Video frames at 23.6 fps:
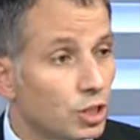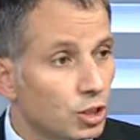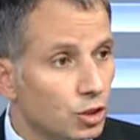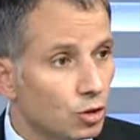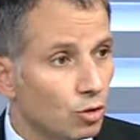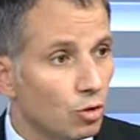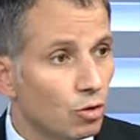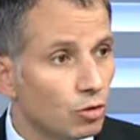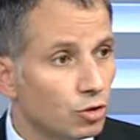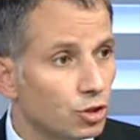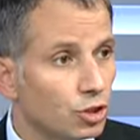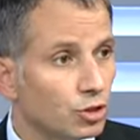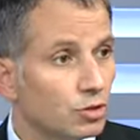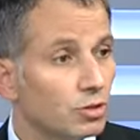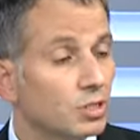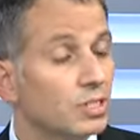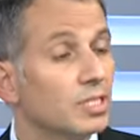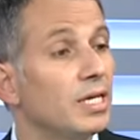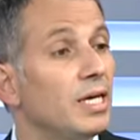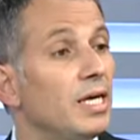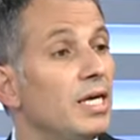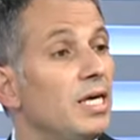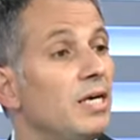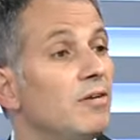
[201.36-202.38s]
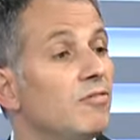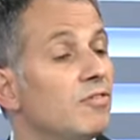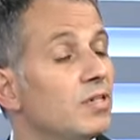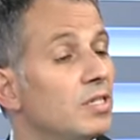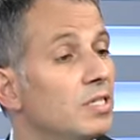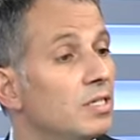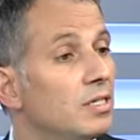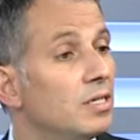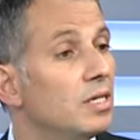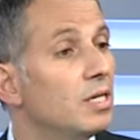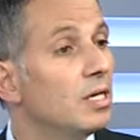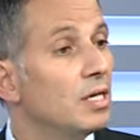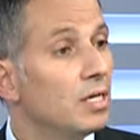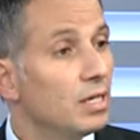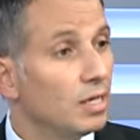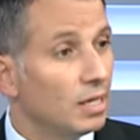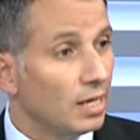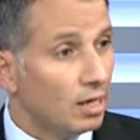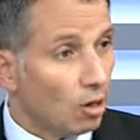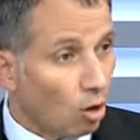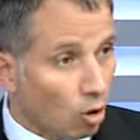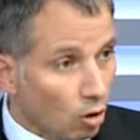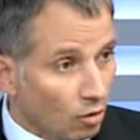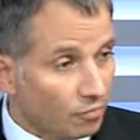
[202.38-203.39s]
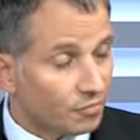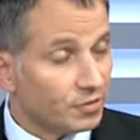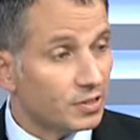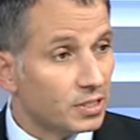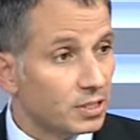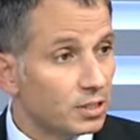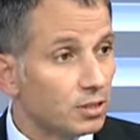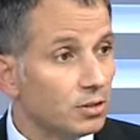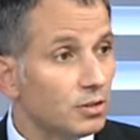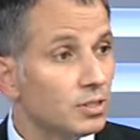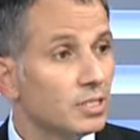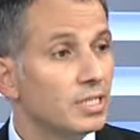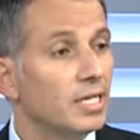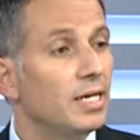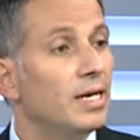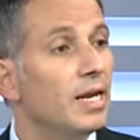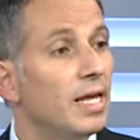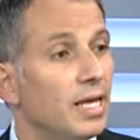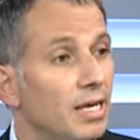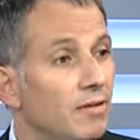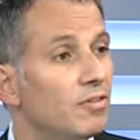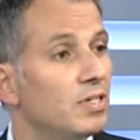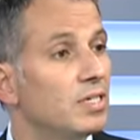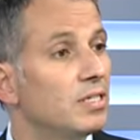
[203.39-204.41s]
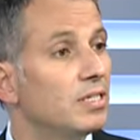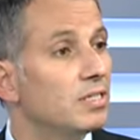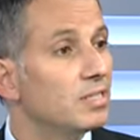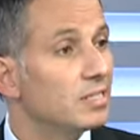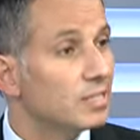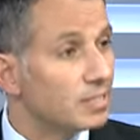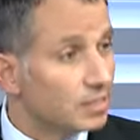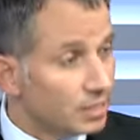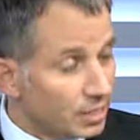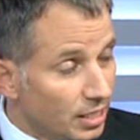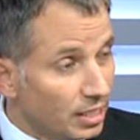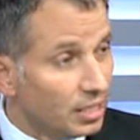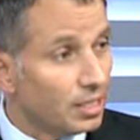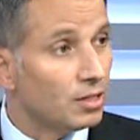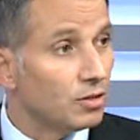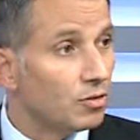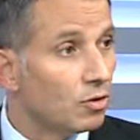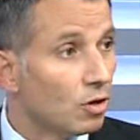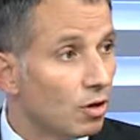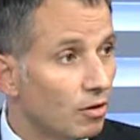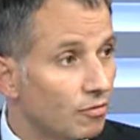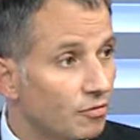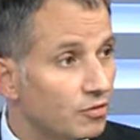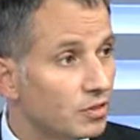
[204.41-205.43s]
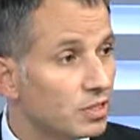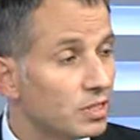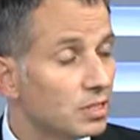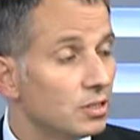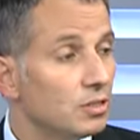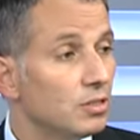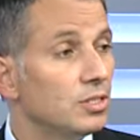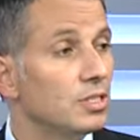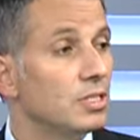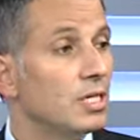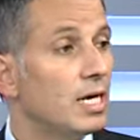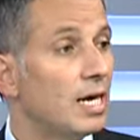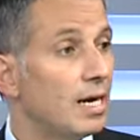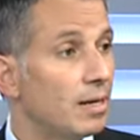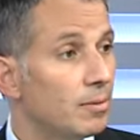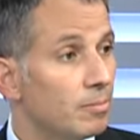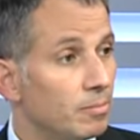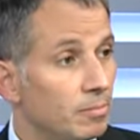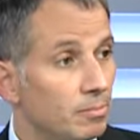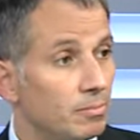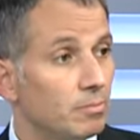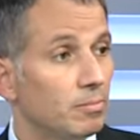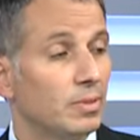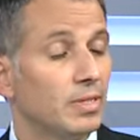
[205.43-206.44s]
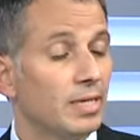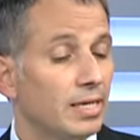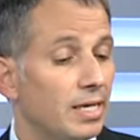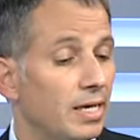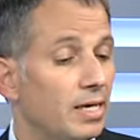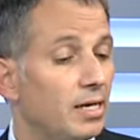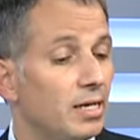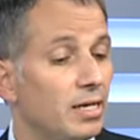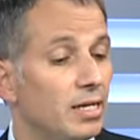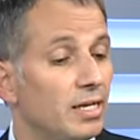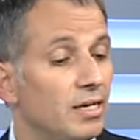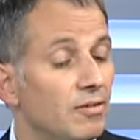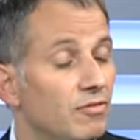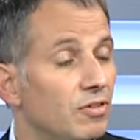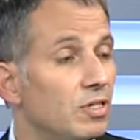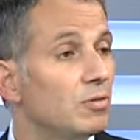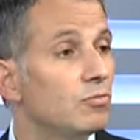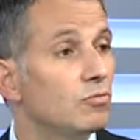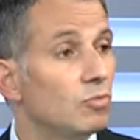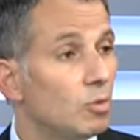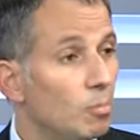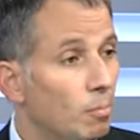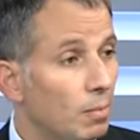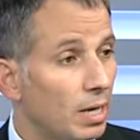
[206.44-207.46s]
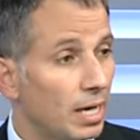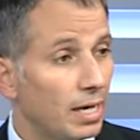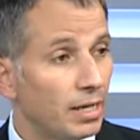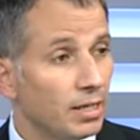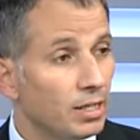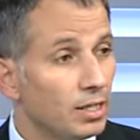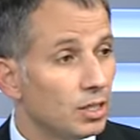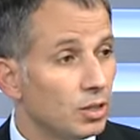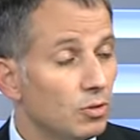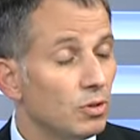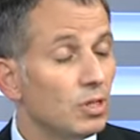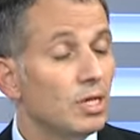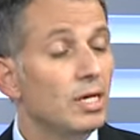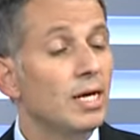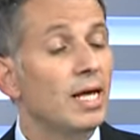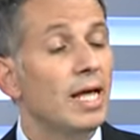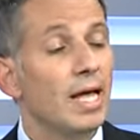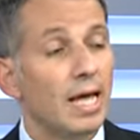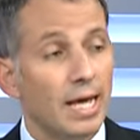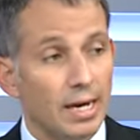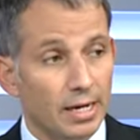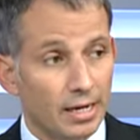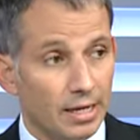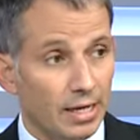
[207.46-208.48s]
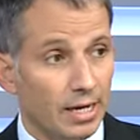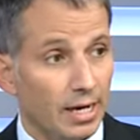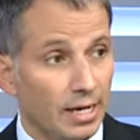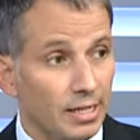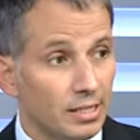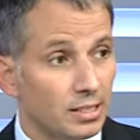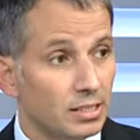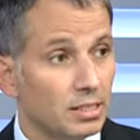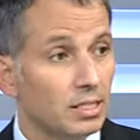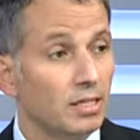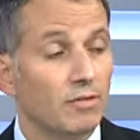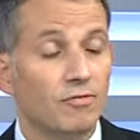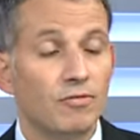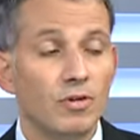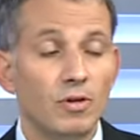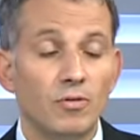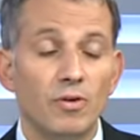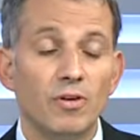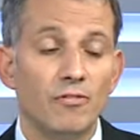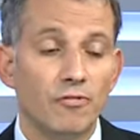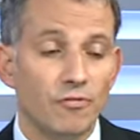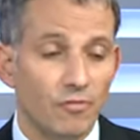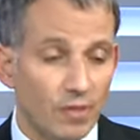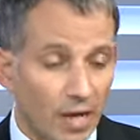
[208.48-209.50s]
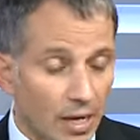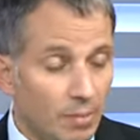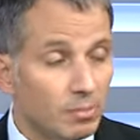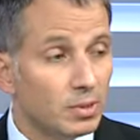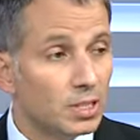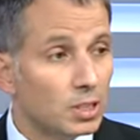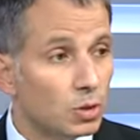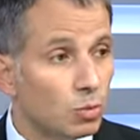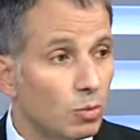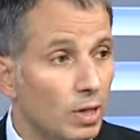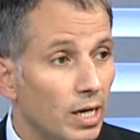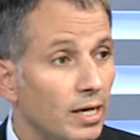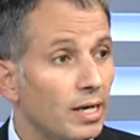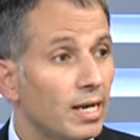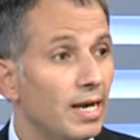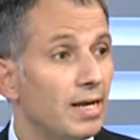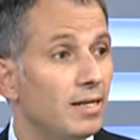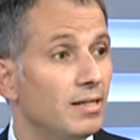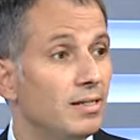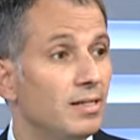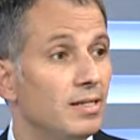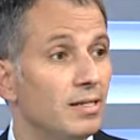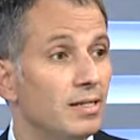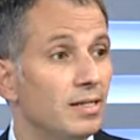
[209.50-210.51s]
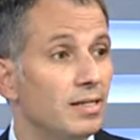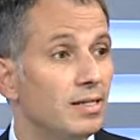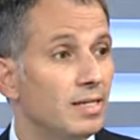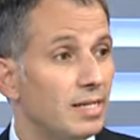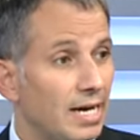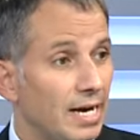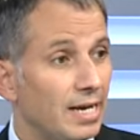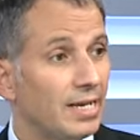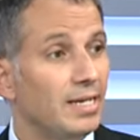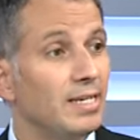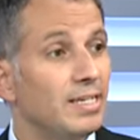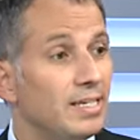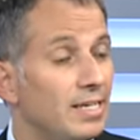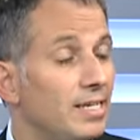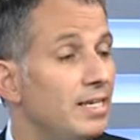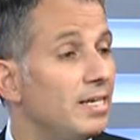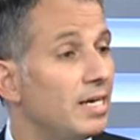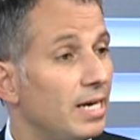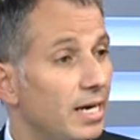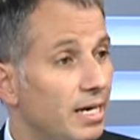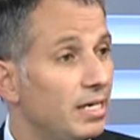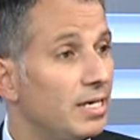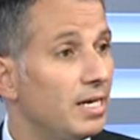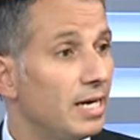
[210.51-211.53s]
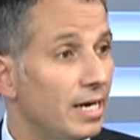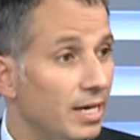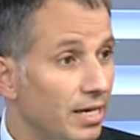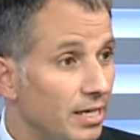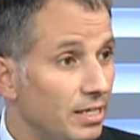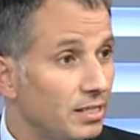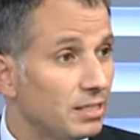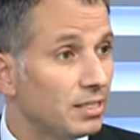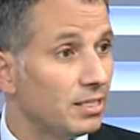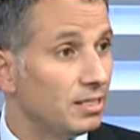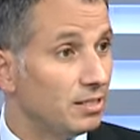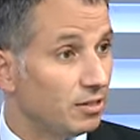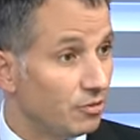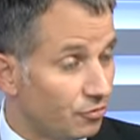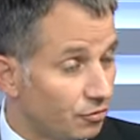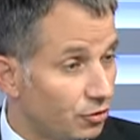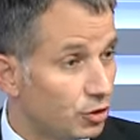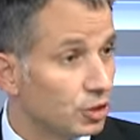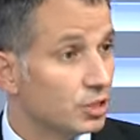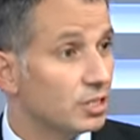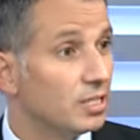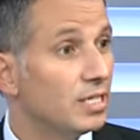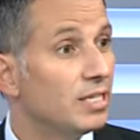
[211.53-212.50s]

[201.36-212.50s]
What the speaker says: soldiers, even officers and even senior officers. I can even remind you a case, a very famous one, in 1988, in the first